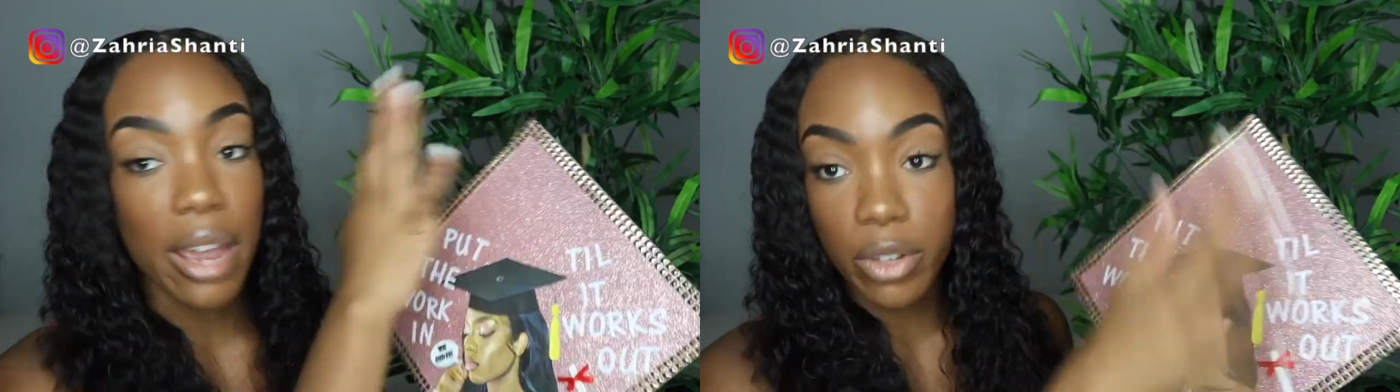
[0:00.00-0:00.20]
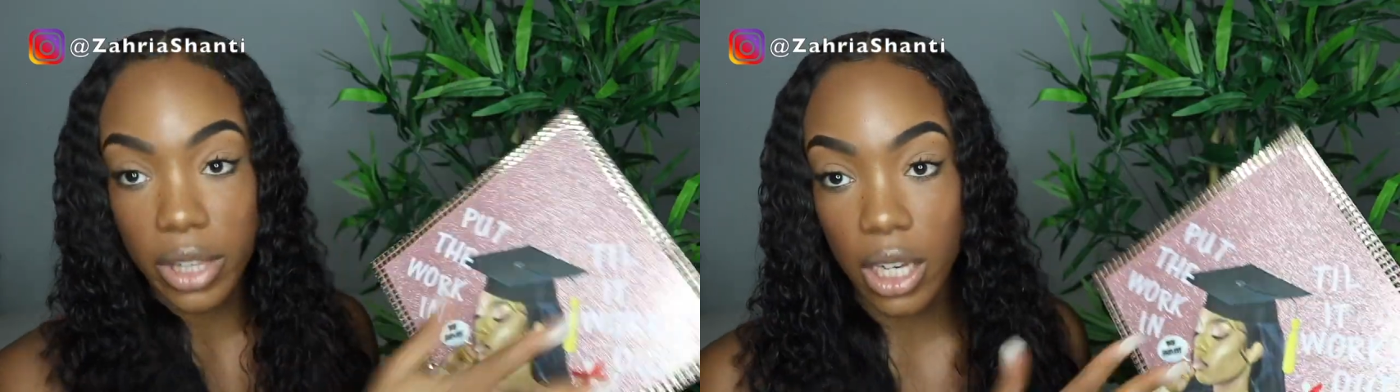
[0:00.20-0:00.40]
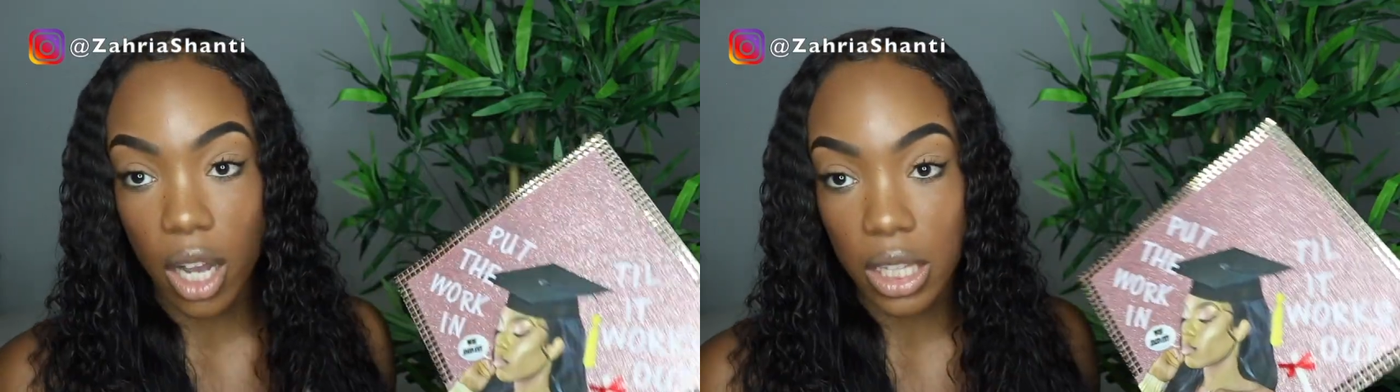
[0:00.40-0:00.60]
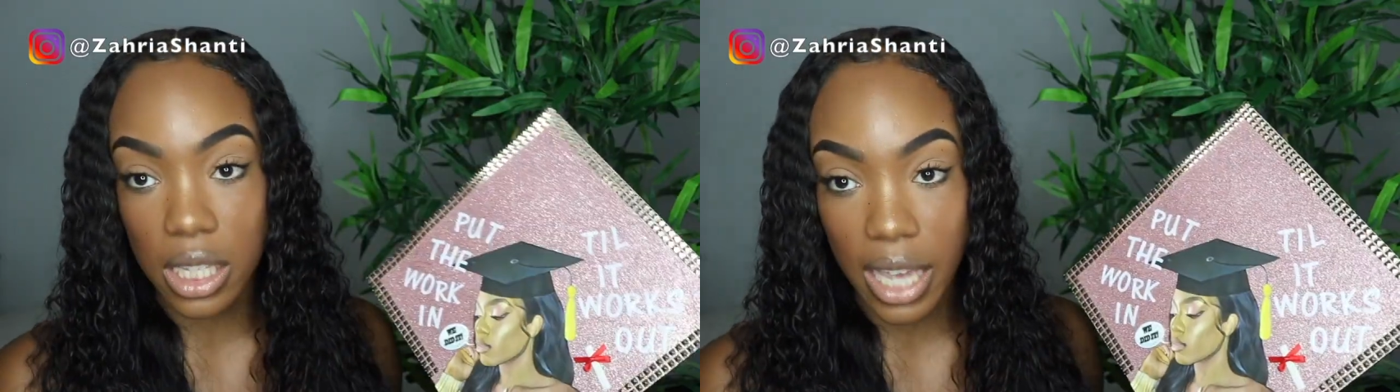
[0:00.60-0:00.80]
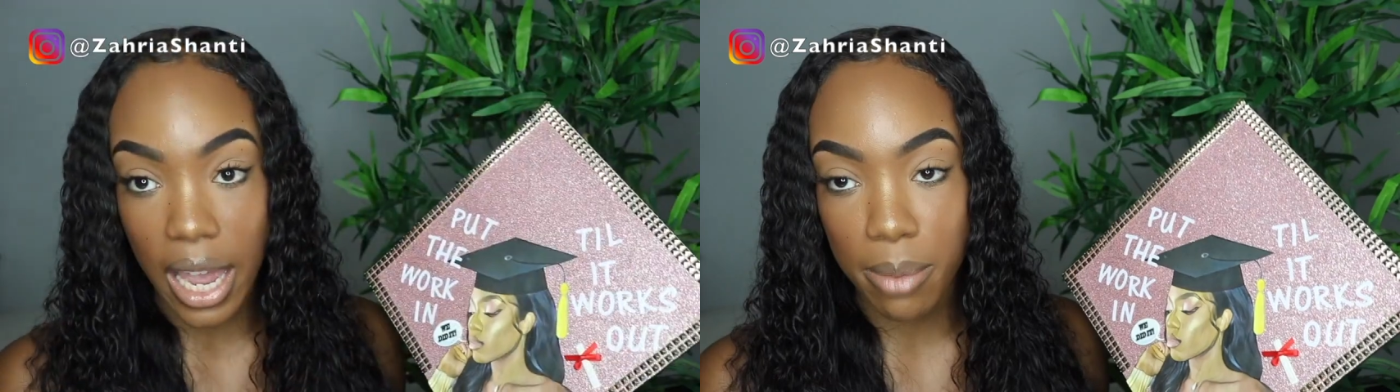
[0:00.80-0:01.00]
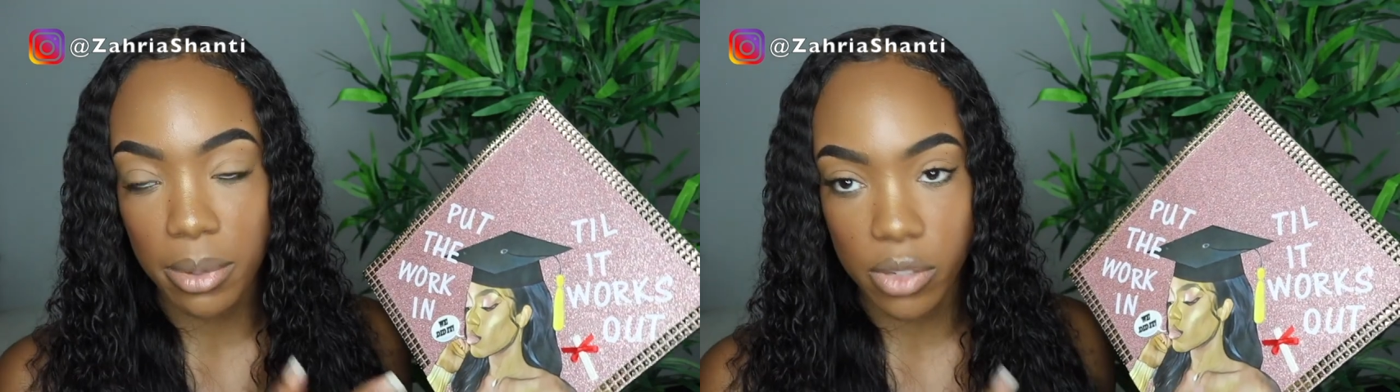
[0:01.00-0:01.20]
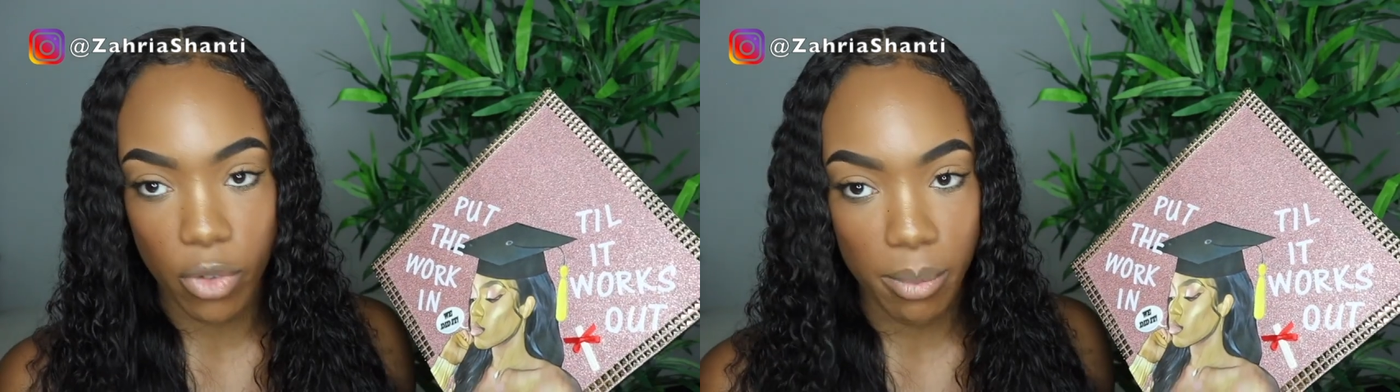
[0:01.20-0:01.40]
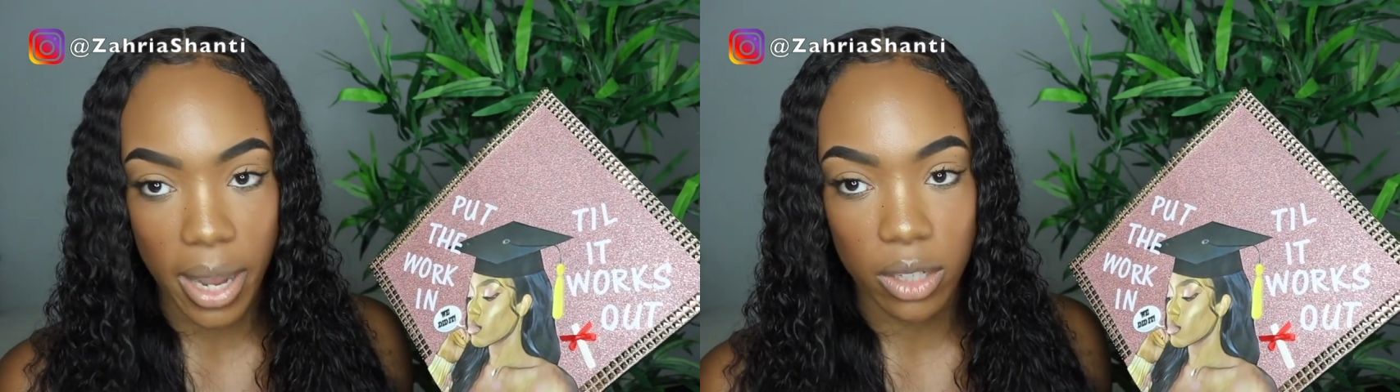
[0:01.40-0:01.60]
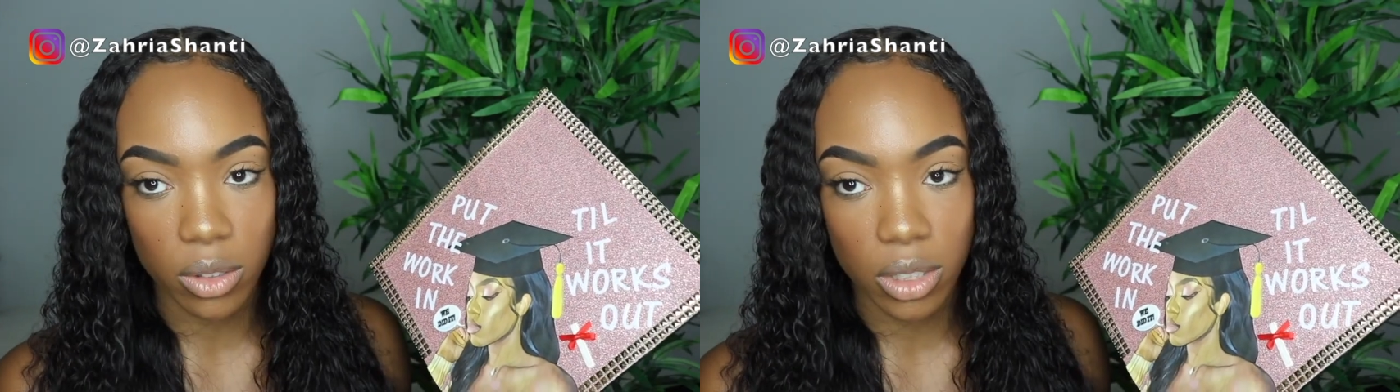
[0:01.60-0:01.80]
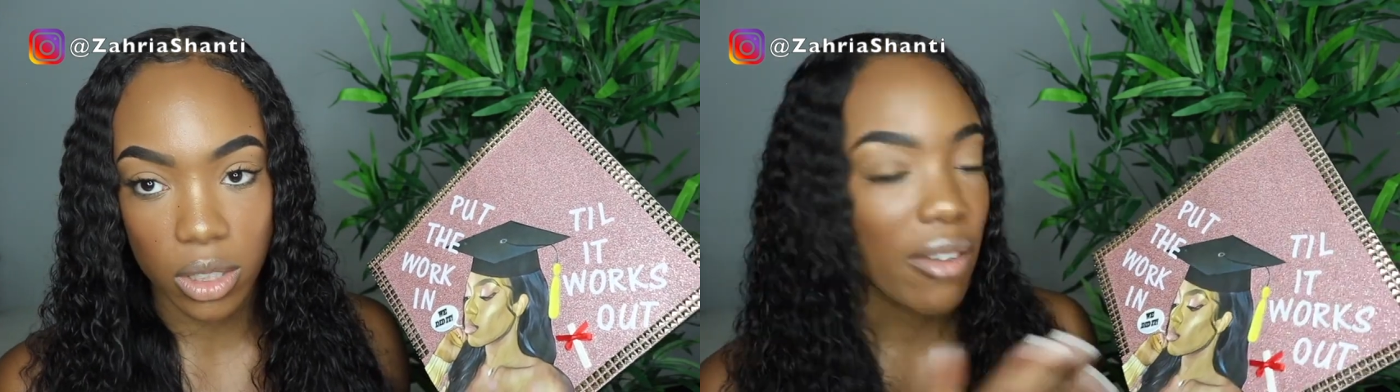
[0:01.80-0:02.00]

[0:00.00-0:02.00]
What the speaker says: Everything on this cap is from Michaels,